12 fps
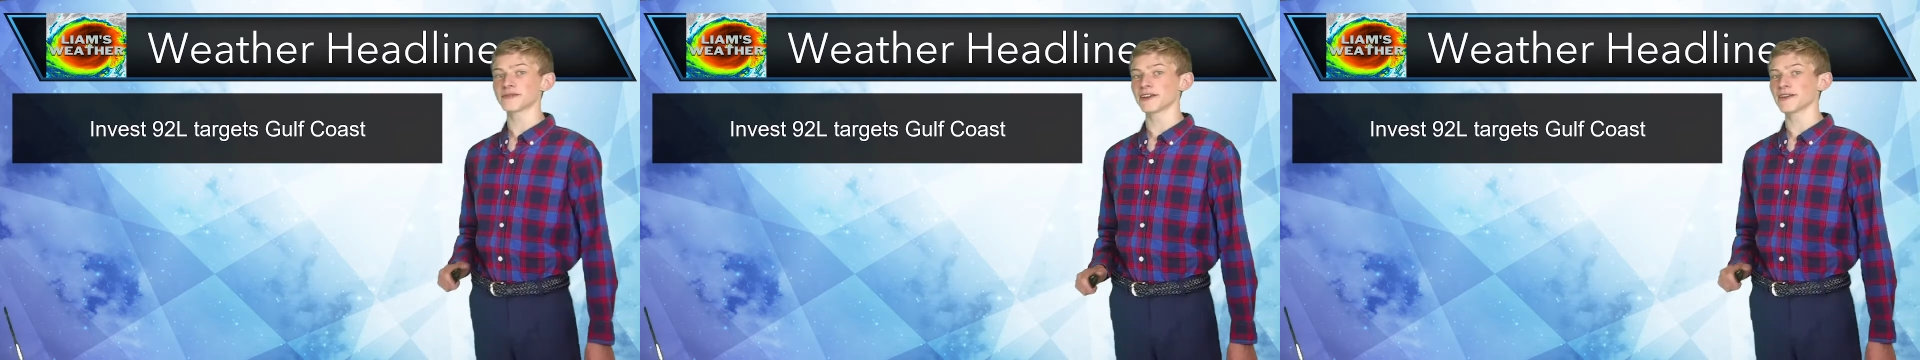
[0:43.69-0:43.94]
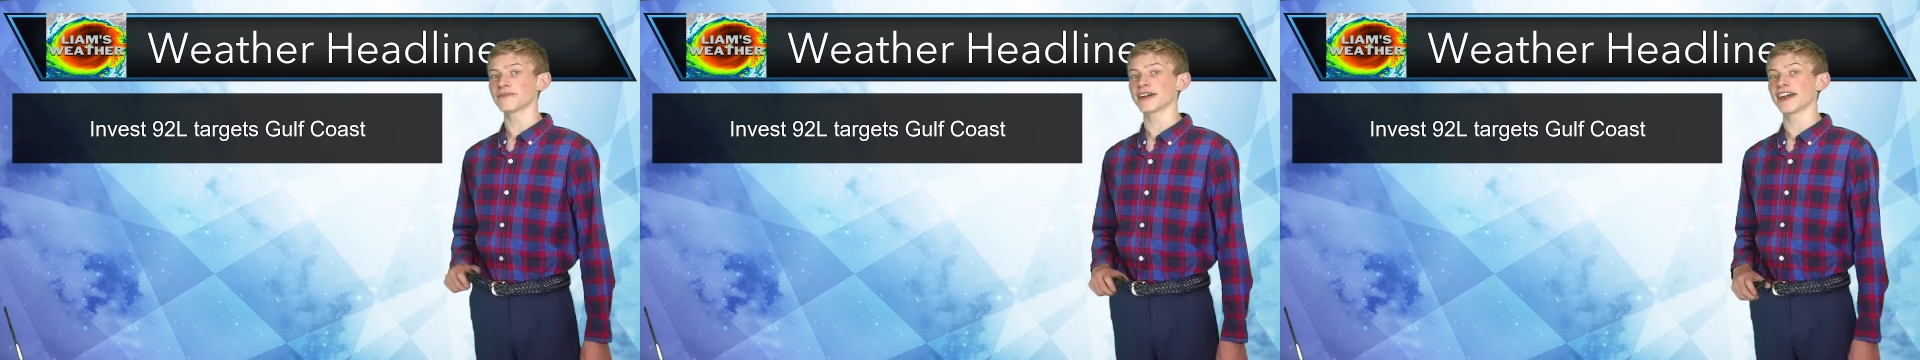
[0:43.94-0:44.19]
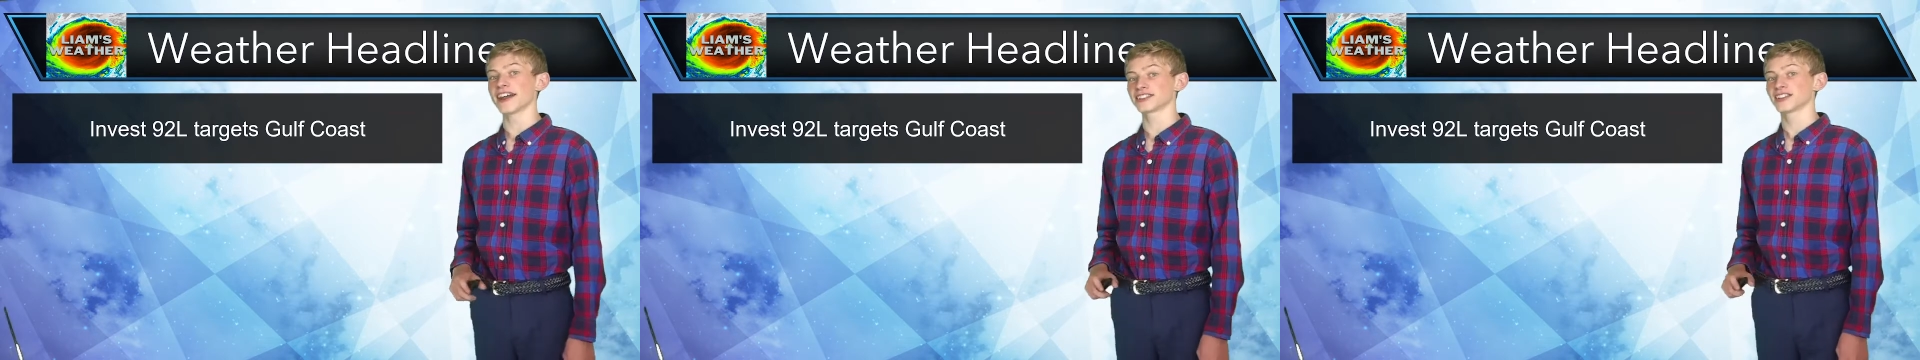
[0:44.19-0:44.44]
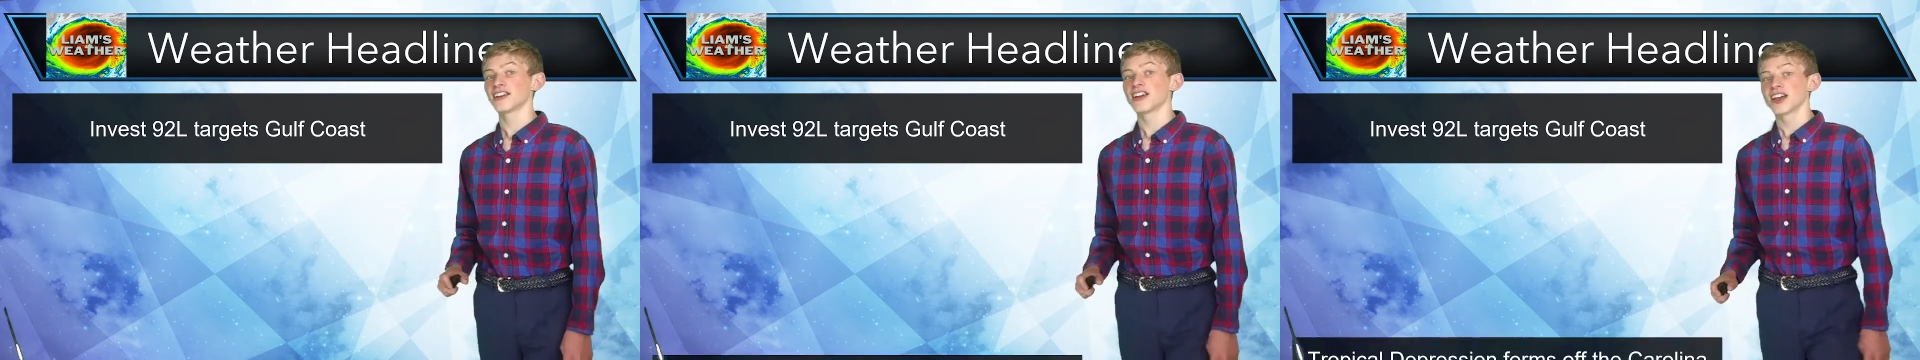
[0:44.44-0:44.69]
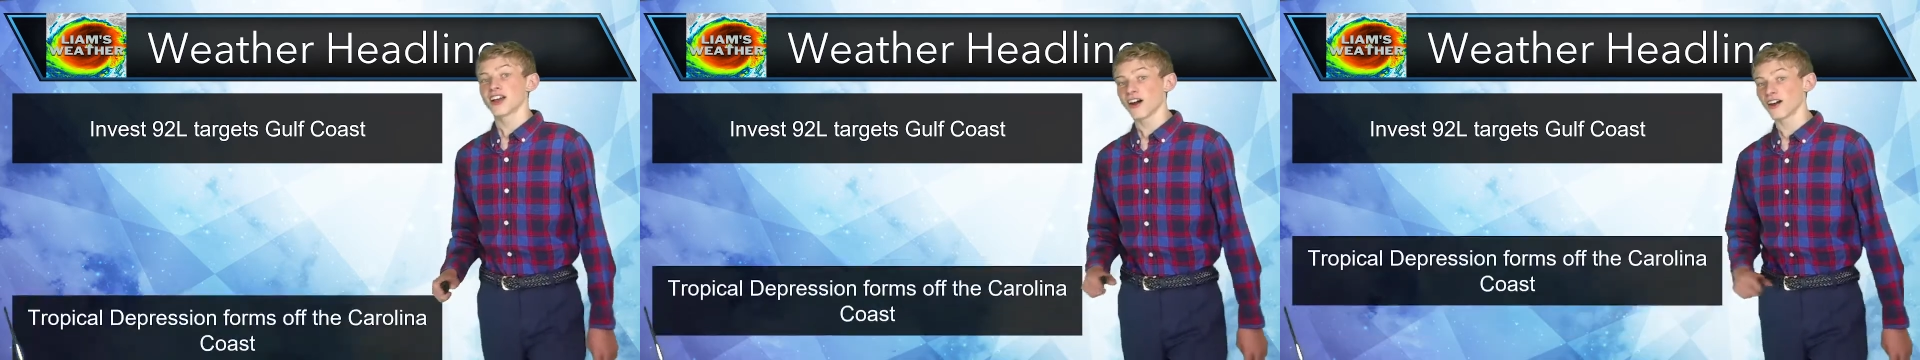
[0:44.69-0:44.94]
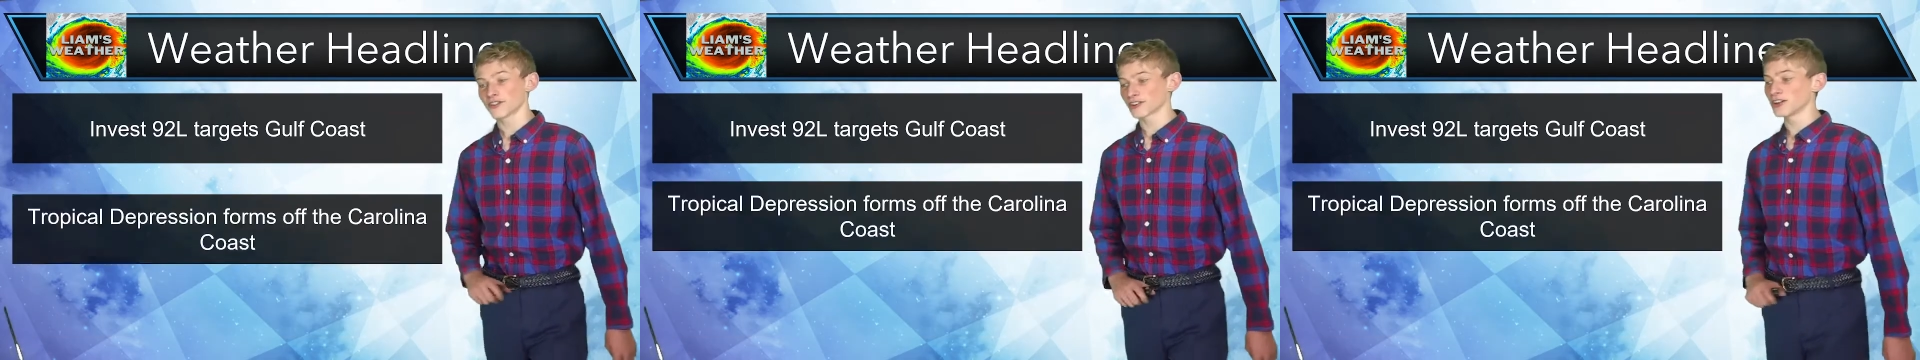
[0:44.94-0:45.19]
impacts
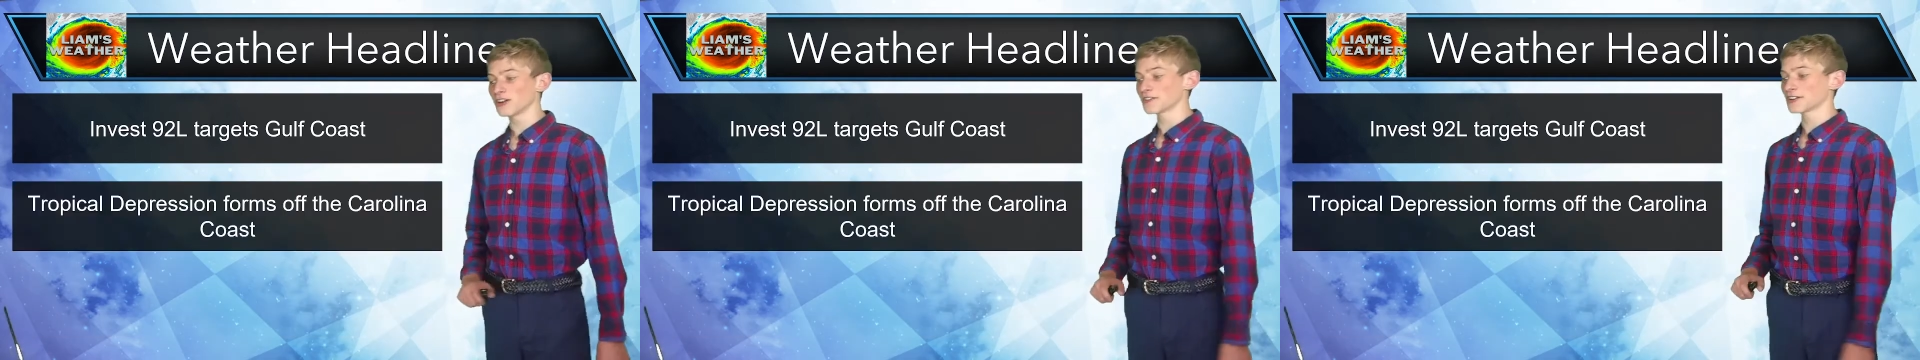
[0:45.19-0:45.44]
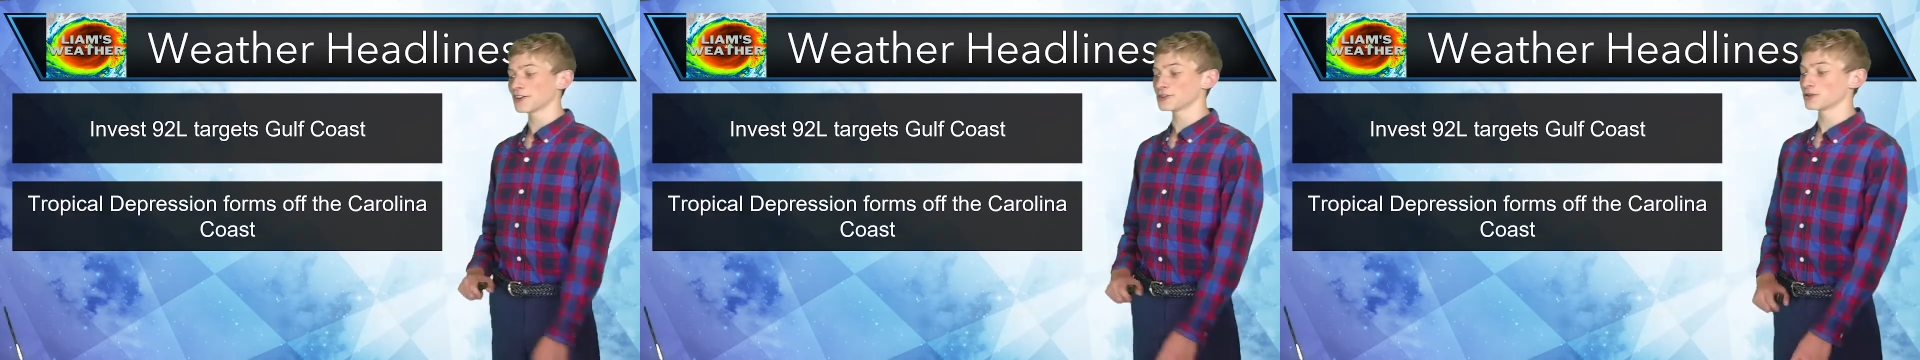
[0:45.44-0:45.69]
on the Gulf Coast.